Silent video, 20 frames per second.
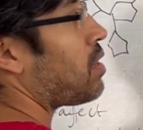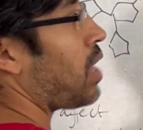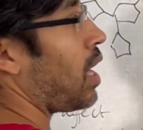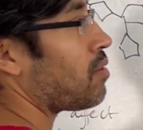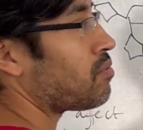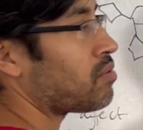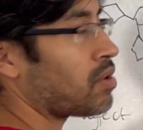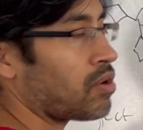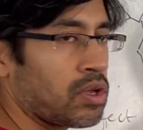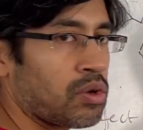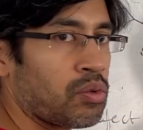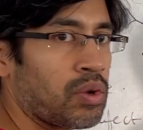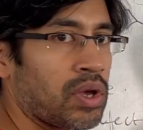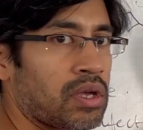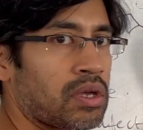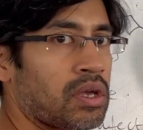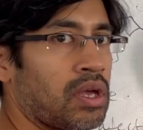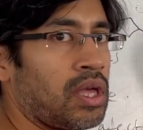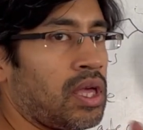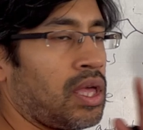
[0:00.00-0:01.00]
that very quick,
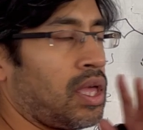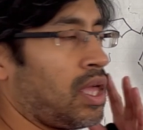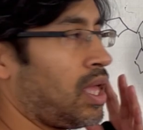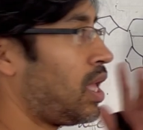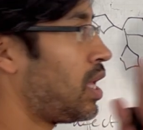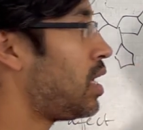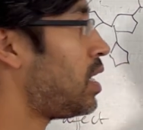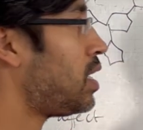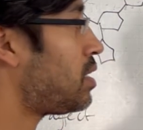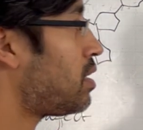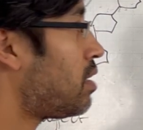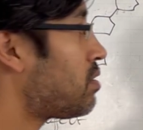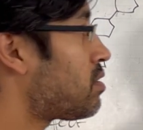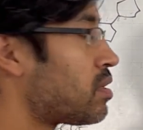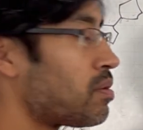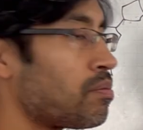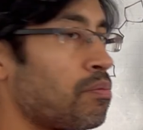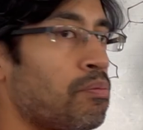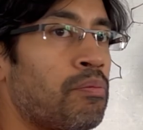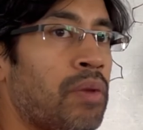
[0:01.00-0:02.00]
it
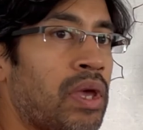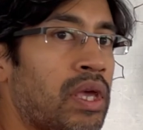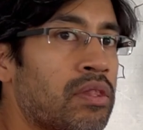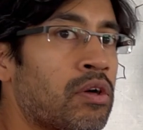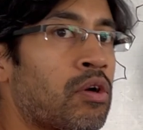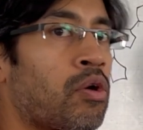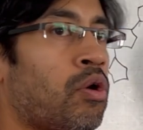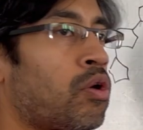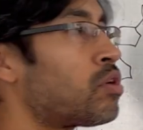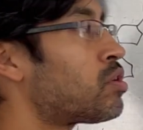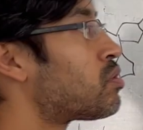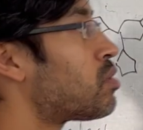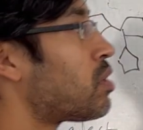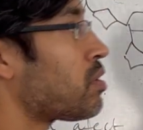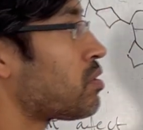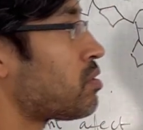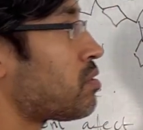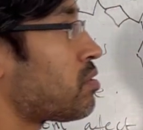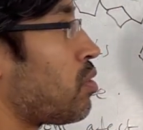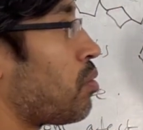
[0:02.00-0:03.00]
doesn't make the
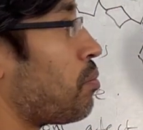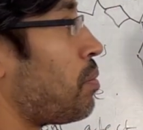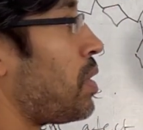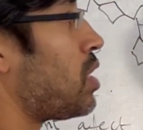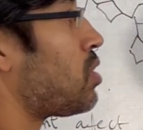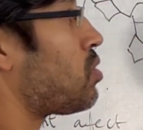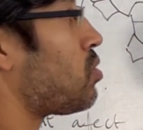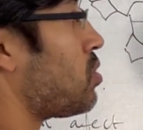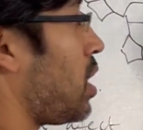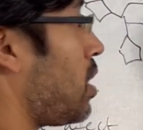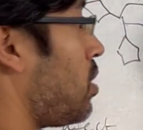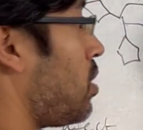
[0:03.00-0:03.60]
contrast, so make sure that